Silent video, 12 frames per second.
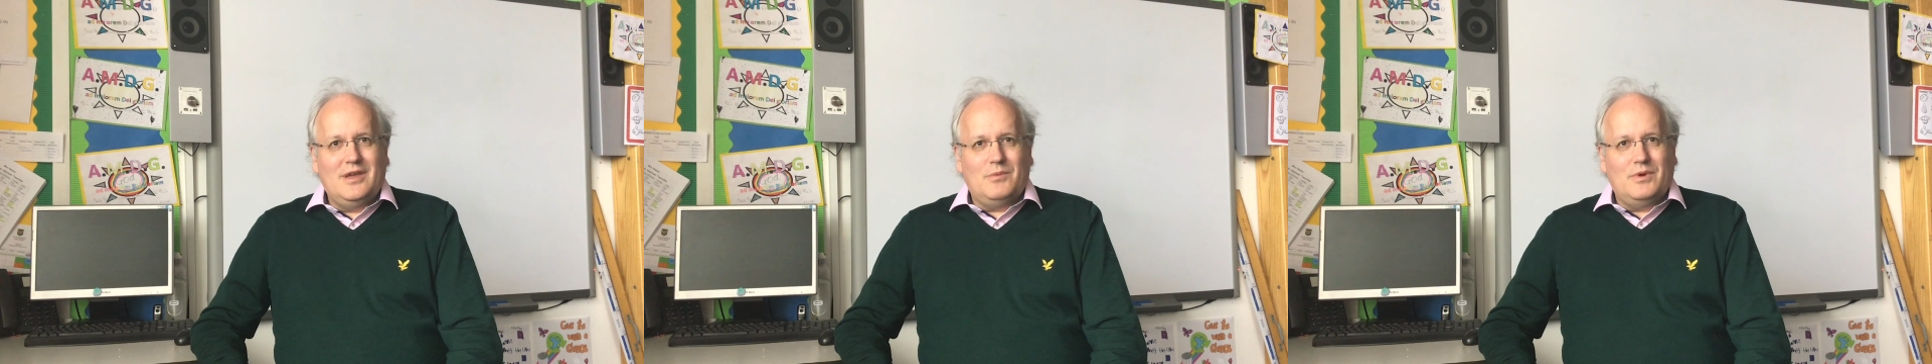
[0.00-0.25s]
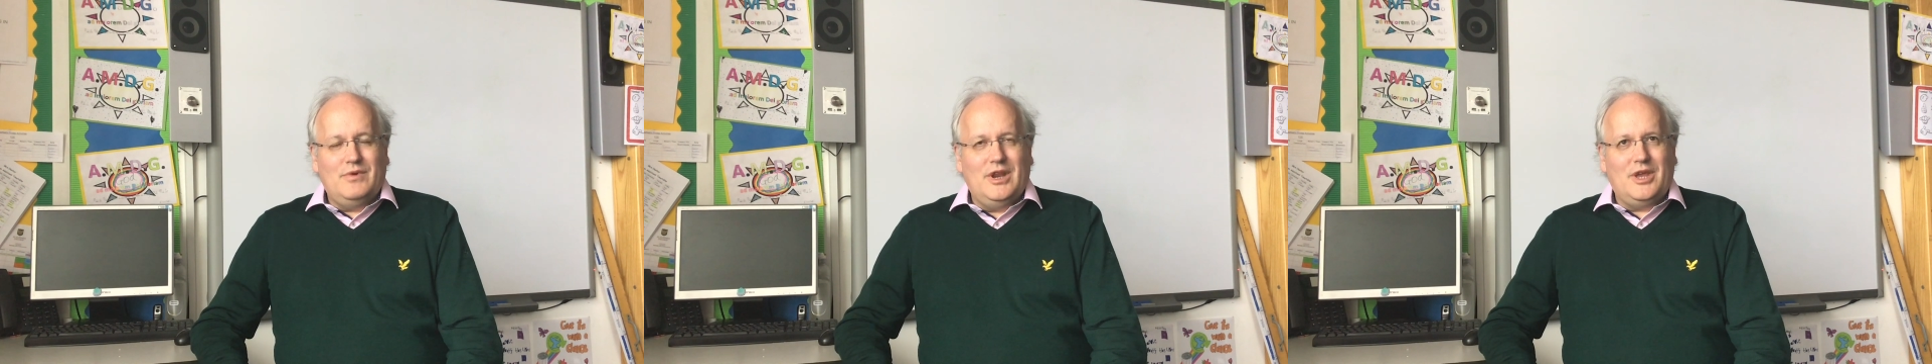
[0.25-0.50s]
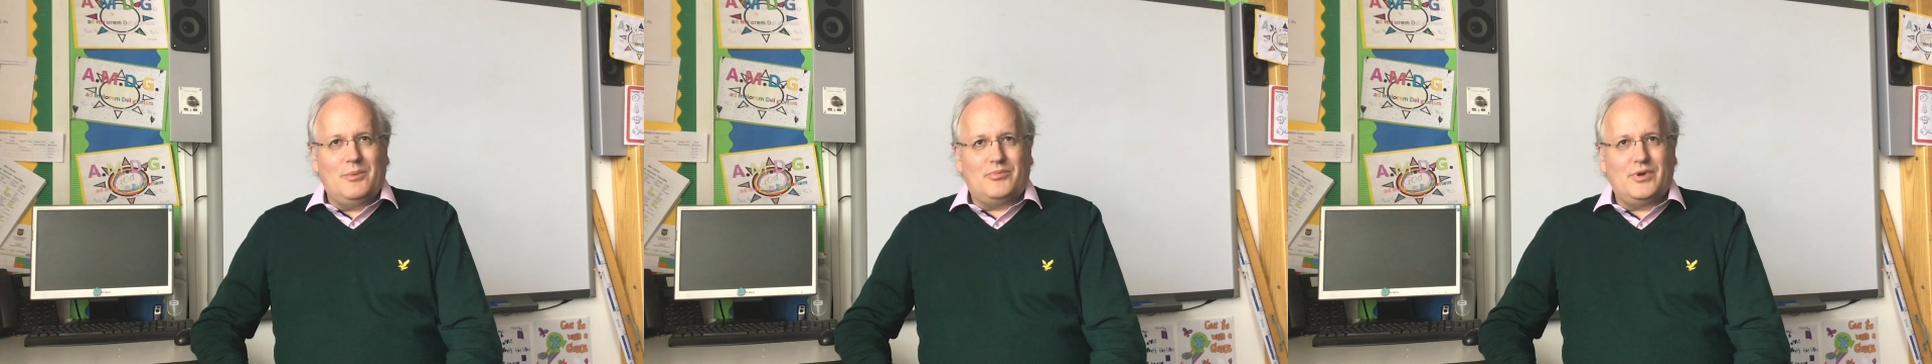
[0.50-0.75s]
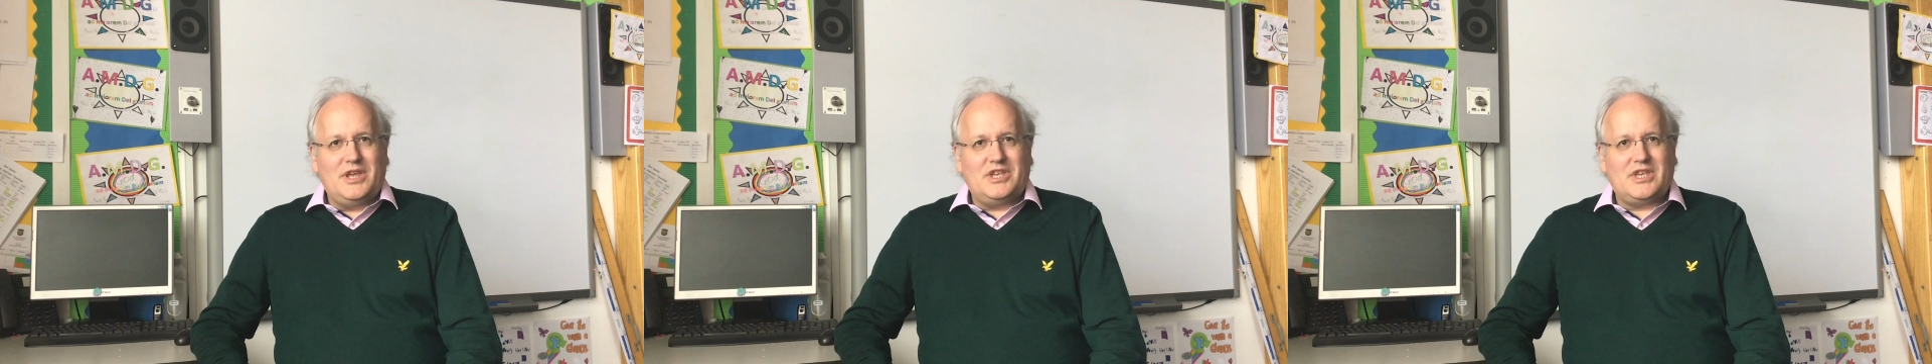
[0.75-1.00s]
We really
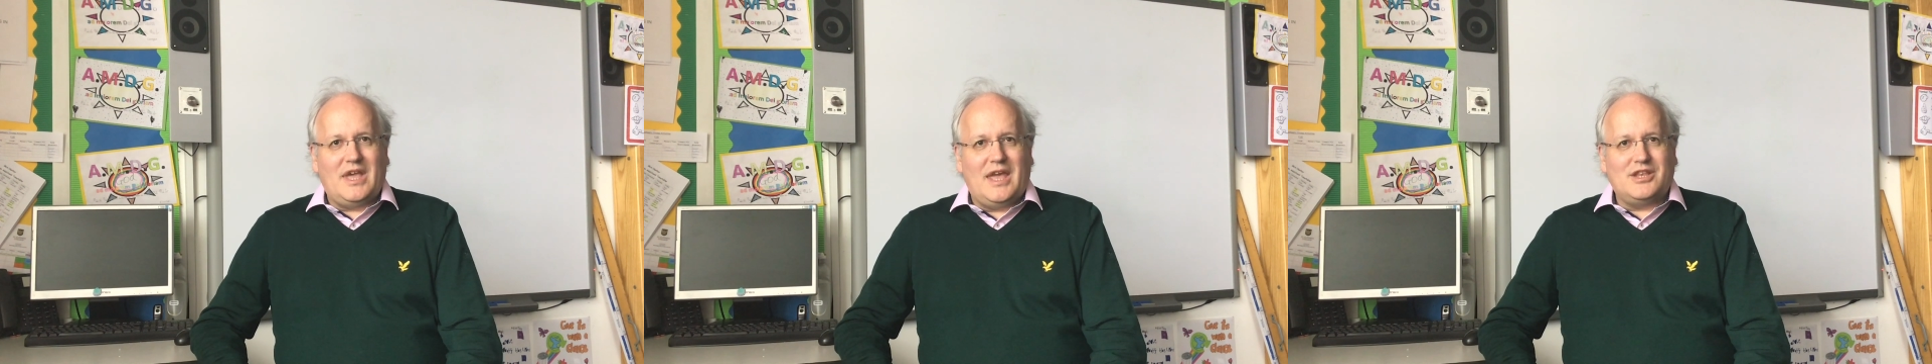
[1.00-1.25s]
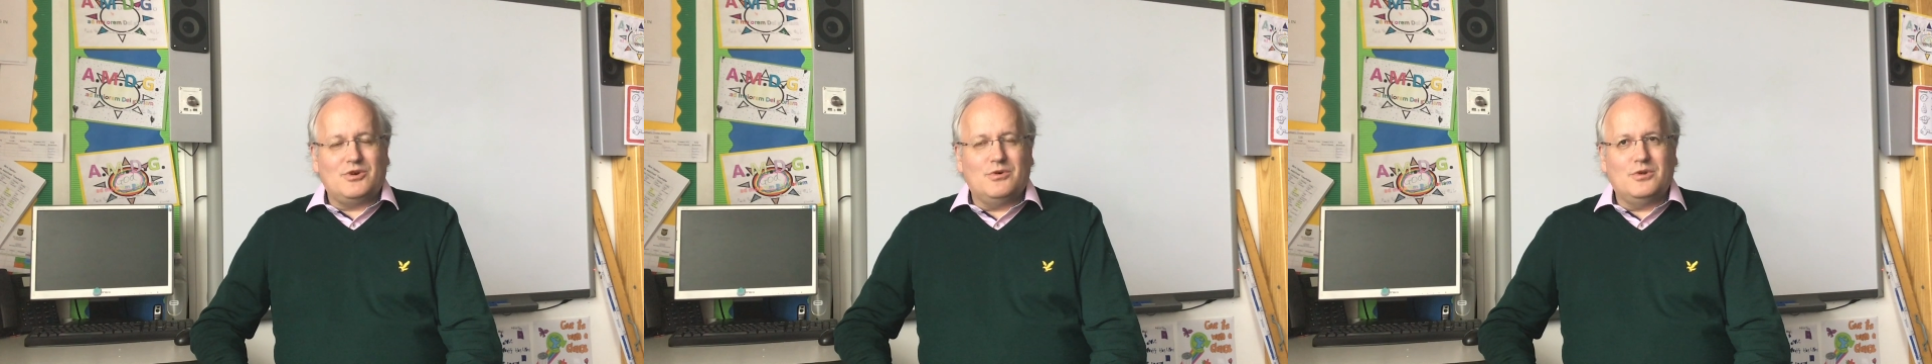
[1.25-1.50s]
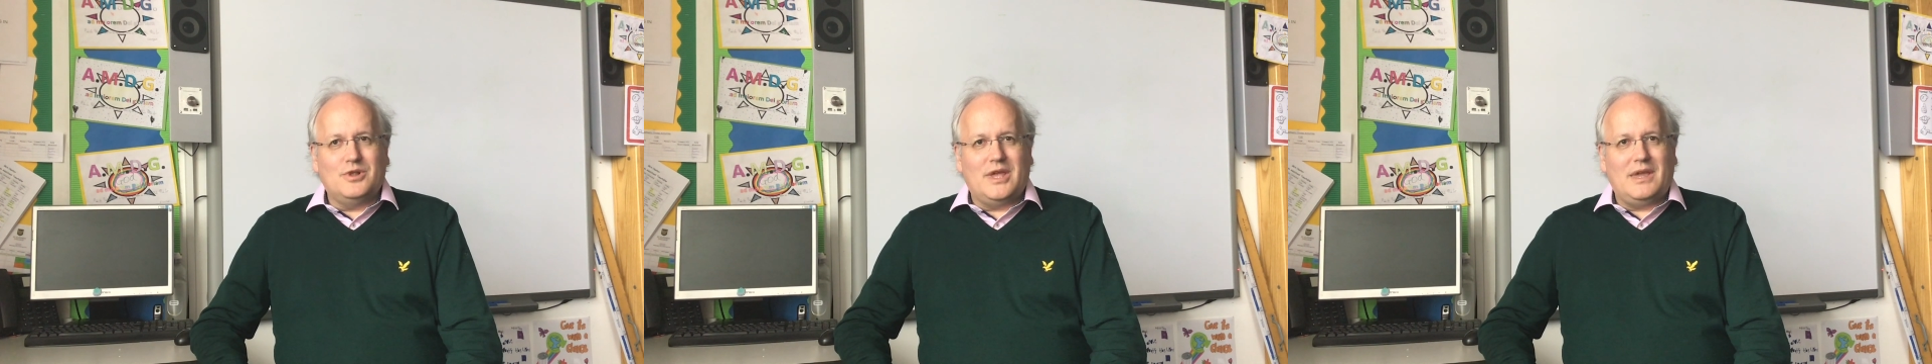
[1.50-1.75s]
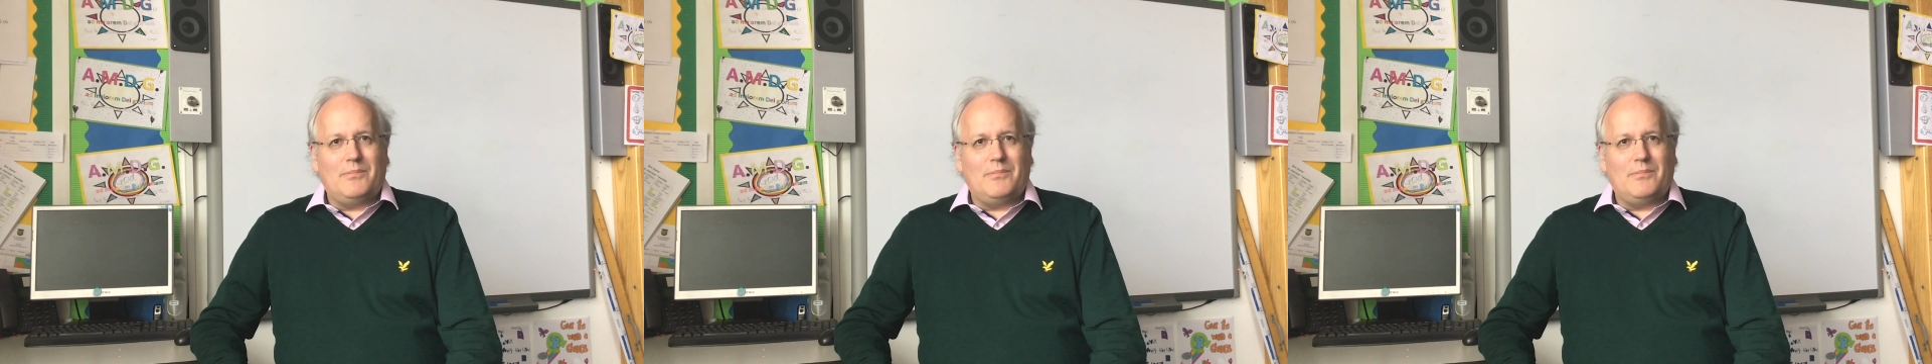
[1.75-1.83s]
appreciate all the